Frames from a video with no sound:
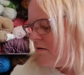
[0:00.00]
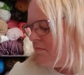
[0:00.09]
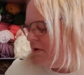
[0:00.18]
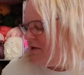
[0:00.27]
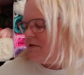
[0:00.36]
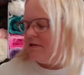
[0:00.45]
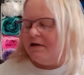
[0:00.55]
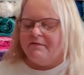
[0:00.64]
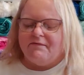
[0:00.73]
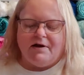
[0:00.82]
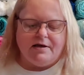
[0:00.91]
Let me see
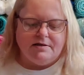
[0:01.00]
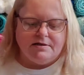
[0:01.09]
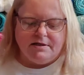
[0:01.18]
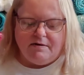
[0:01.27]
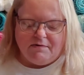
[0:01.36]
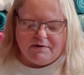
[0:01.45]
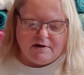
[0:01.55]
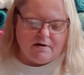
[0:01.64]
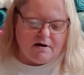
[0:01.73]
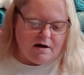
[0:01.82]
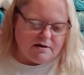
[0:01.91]
if I can see what
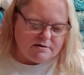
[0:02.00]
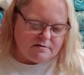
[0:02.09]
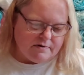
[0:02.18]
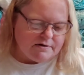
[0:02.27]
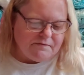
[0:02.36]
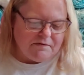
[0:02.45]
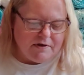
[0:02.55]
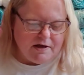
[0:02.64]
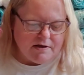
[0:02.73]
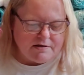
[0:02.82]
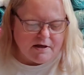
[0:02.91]
the cost was for
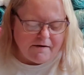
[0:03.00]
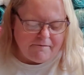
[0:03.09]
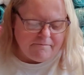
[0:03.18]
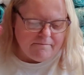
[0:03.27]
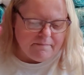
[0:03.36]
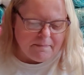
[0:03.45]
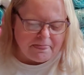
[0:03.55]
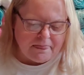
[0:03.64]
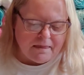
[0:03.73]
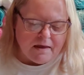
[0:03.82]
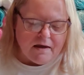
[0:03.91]
these.
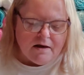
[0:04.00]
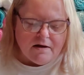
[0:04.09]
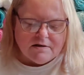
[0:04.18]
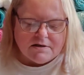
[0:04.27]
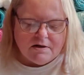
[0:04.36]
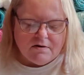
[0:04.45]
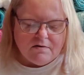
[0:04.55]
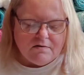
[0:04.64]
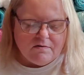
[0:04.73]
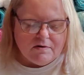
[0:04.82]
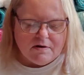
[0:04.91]

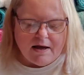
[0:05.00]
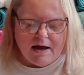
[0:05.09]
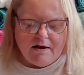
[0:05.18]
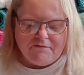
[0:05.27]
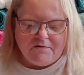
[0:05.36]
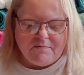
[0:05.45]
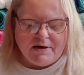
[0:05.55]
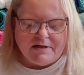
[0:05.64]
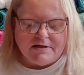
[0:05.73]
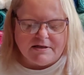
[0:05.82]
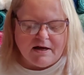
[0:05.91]
So after my
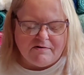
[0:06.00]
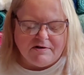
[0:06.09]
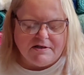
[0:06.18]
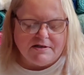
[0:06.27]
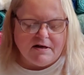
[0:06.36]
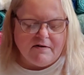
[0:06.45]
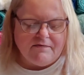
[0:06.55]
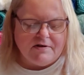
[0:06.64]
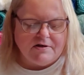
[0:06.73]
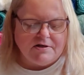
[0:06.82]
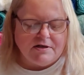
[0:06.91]
discounts and stuff,
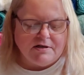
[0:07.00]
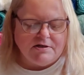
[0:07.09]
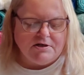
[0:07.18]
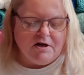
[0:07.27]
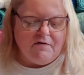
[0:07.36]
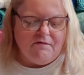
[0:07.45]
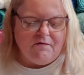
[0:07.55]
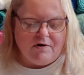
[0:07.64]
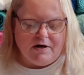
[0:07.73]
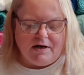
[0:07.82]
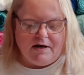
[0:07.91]
the 6-shelf
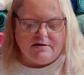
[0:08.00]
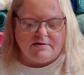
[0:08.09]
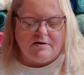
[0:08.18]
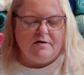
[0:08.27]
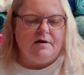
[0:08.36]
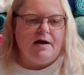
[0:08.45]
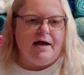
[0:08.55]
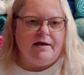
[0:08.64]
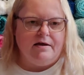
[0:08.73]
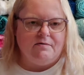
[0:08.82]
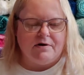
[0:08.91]
organizer,
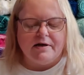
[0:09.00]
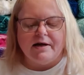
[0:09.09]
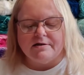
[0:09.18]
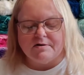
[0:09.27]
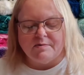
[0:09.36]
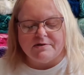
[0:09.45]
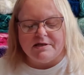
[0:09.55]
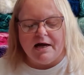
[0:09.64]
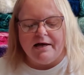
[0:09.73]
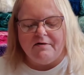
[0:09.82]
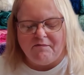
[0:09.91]
hanging organizer, was
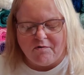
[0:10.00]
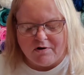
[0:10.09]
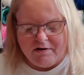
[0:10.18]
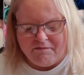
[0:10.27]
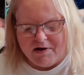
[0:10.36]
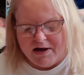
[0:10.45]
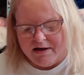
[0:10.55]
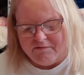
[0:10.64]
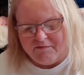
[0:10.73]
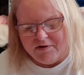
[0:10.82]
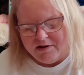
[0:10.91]

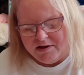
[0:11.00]
$9.45.